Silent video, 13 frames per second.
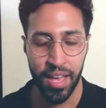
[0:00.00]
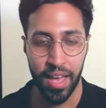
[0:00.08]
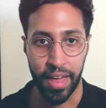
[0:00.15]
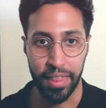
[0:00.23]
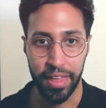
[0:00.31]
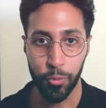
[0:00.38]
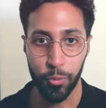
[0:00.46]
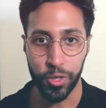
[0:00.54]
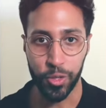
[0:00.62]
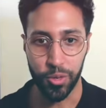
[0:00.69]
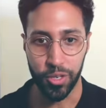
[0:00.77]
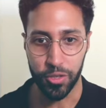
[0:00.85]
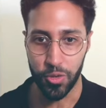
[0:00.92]
And then what you
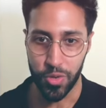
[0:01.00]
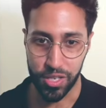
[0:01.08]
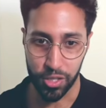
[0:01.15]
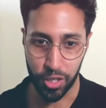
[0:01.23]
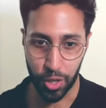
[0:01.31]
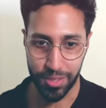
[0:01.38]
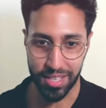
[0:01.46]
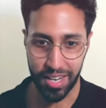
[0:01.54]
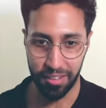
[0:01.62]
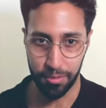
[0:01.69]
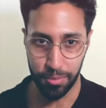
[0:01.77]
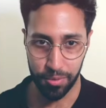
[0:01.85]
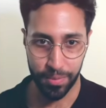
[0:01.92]
want to do is go into
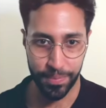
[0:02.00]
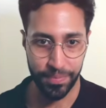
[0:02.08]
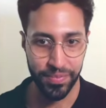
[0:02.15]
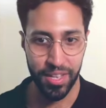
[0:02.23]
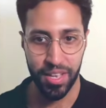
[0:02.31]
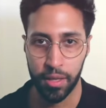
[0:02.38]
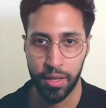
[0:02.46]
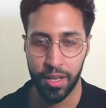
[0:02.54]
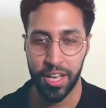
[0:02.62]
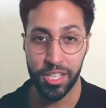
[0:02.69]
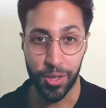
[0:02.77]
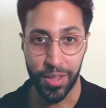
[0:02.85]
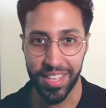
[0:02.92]
Loveable.
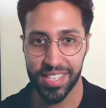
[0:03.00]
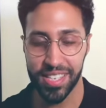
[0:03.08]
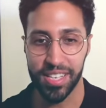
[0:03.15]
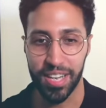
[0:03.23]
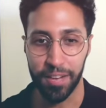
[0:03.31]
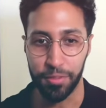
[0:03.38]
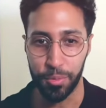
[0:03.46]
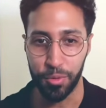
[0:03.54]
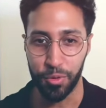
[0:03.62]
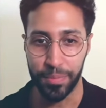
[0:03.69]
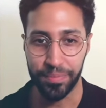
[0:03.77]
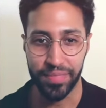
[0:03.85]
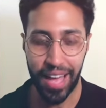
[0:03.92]
So this is Loveable,
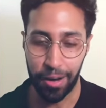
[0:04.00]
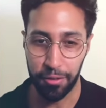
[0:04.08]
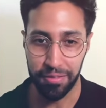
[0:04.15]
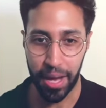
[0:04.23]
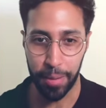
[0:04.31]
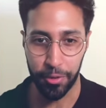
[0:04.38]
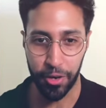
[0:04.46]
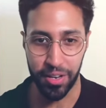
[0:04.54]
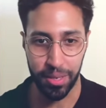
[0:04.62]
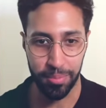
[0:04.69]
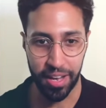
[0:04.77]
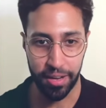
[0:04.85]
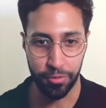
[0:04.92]
our vibe coding
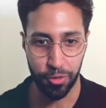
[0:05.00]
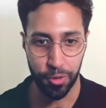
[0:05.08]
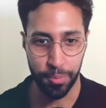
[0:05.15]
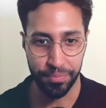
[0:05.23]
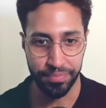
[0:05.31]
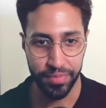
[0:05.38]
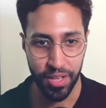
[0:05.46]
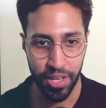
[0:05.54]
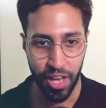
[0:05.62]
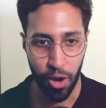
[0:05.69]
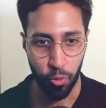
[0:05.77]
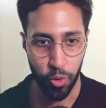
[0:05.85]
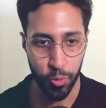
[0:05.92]
platform.
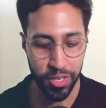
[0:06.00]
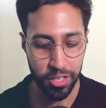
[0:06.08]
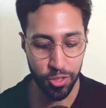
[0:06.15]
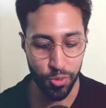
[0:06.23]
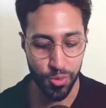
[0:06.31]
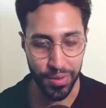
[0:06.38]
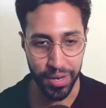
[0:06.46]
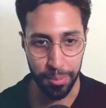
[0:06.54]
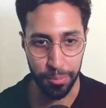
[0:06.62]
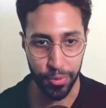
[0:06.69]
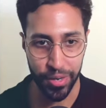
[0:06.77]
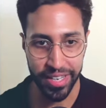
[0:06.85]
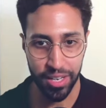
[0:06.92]
What we're going to do is we're going to
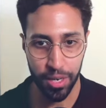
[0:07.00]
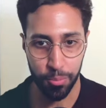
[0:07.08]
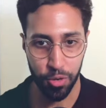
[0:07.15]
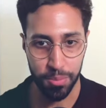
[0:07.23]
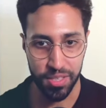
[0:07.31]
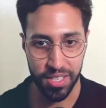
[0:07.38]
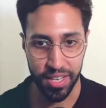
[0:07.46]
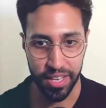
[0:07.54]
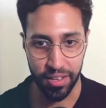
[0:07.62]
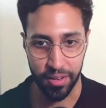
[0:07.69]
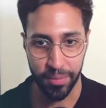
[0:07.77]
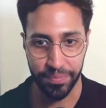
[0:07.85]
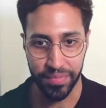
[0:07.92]
bring in our prompt in
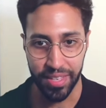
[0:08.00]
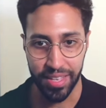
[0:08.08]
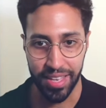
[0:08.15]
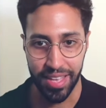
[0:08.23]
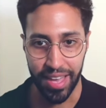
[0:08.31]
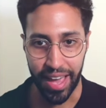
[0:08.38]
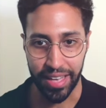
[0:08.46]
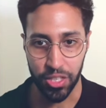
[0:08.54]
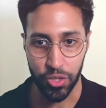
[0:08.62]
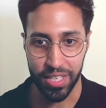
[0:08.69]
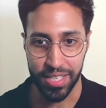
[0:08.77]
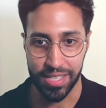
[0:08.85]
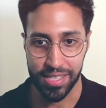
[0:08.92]
here, and you
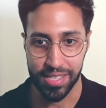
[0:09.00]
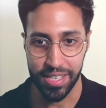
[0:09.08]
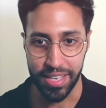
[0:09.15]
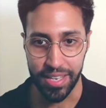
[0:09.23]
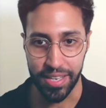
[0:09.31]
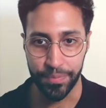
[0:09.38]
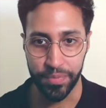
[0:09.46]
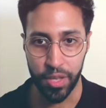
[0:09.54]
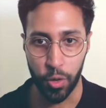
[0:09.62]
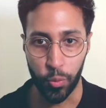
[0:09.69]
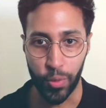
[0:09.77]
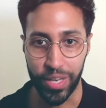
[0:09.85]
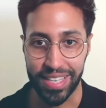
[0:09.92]
can see
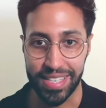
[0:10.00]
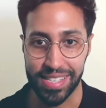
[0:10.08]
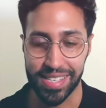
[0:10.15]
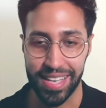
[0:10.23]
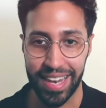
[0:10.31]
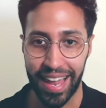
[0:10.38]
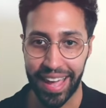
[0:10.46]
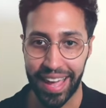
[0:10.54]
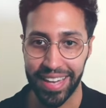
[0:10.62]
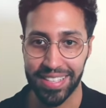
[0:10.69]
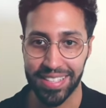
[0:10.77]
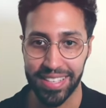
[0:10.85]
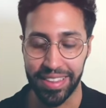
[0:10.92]
we can
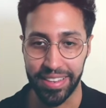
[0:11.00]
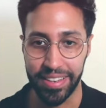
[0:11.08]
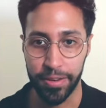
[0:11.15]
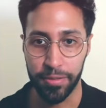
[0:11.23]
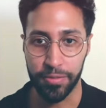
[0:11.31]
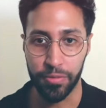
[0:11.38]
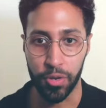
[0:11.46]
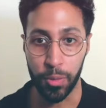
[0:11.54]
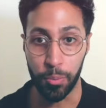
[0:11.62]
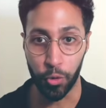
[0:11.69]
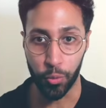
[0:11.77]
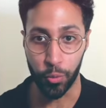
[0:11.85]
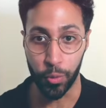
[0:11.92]
select the different
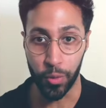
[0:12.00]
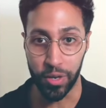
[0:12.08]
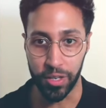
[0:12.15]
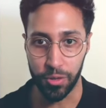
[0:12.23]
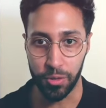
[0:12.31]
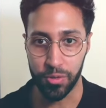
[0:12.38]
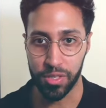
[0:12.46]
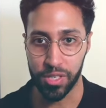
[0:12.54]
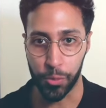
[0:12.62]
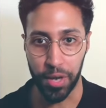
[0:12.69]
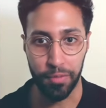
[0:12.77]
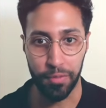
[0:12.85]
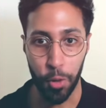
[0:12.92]
model we want to use. So we
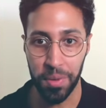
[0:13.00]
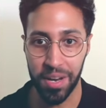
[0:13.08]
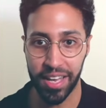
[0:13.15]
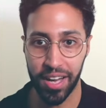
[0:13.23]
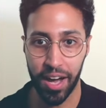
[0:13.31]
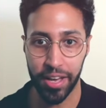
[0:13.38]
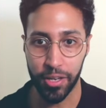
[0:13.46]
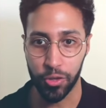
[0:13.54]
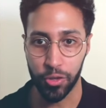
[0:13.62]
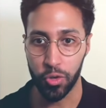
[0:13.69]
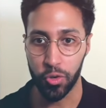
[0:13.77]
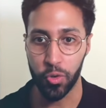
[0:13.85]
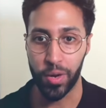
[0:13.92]
have OpenAI,
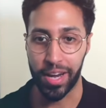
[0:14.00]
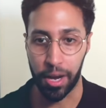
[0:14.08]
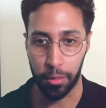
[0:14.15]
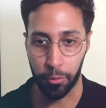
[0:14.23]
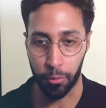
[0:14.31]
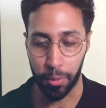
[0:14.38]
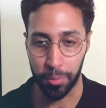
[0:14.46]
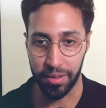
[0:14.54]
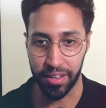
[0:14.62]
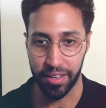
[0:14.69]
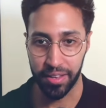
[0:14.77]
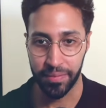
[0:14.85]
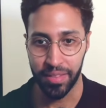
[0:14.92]
Google, and Anthropic.